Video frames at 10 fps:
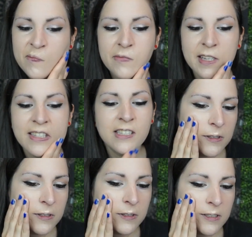And this is
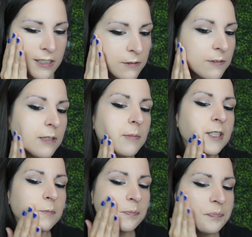Maybelline Fit
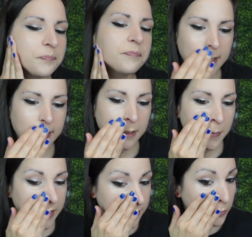Me. I did
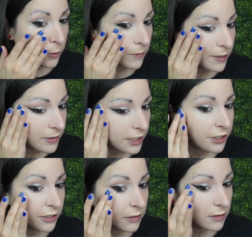buy some more
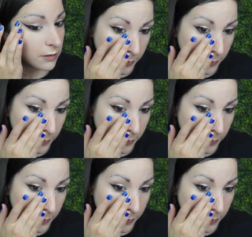foundation,